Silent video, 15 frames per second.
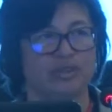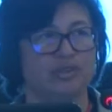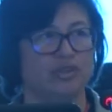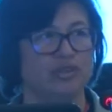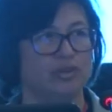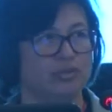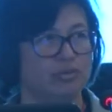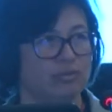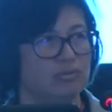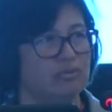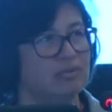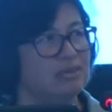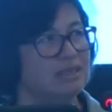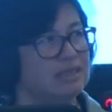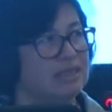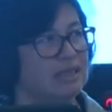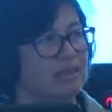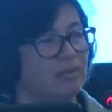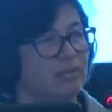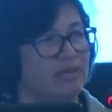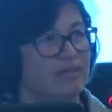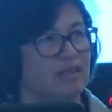to stick
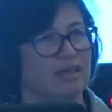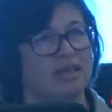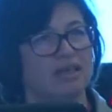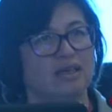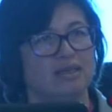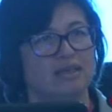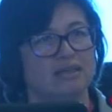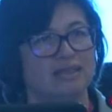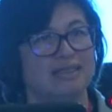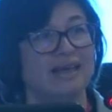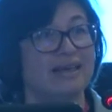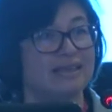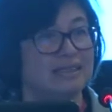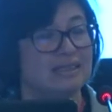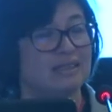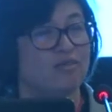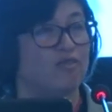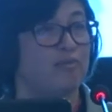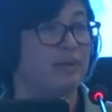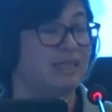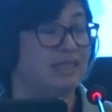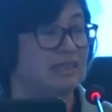with the test of
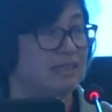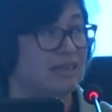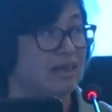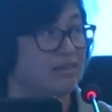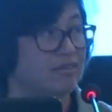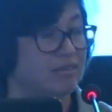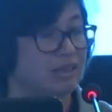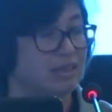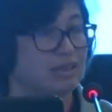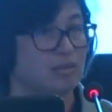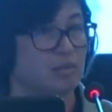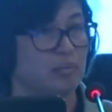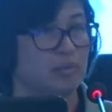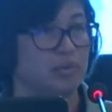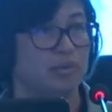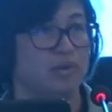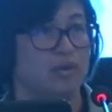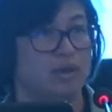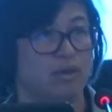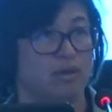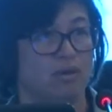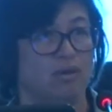pesticide, for example,
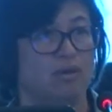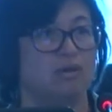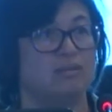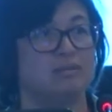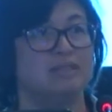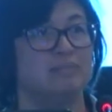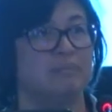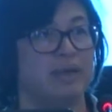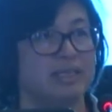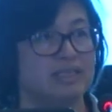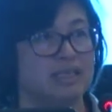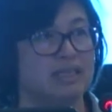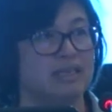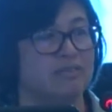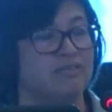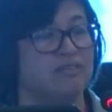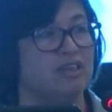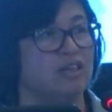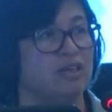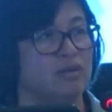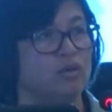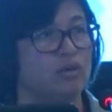uh, depending on
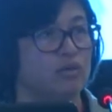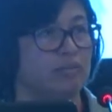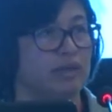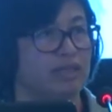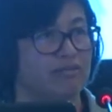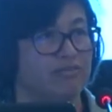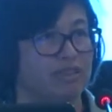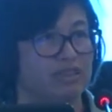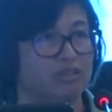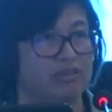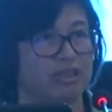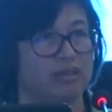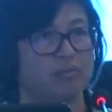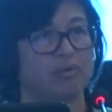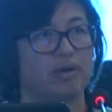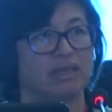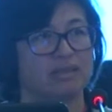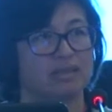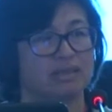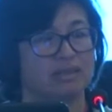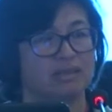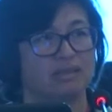the good manufacturing
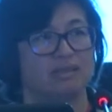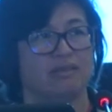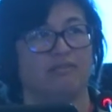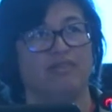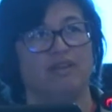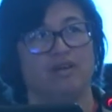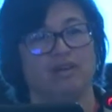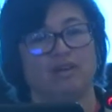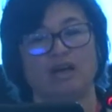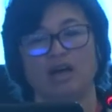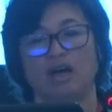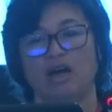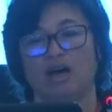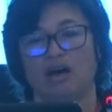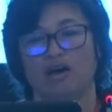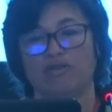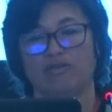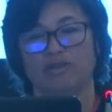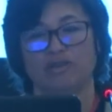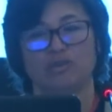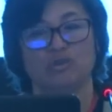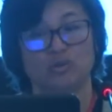practices of the, of
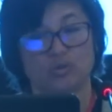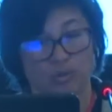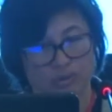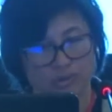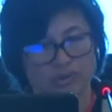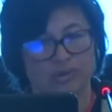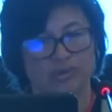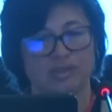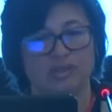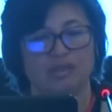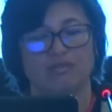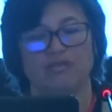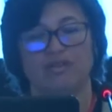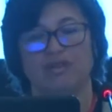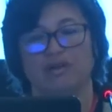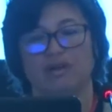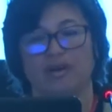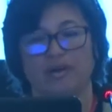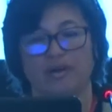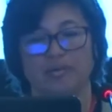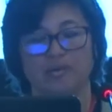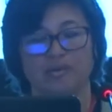the sources of the
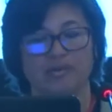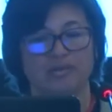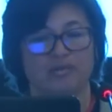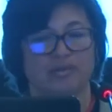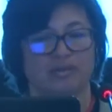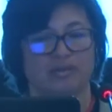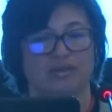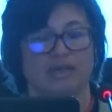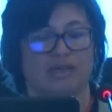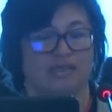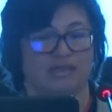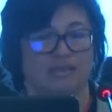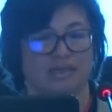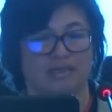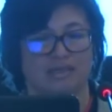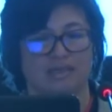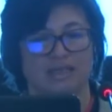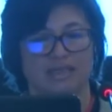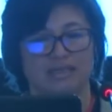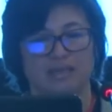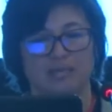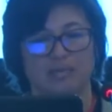herbals, for, as, as an
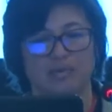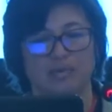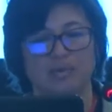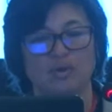example.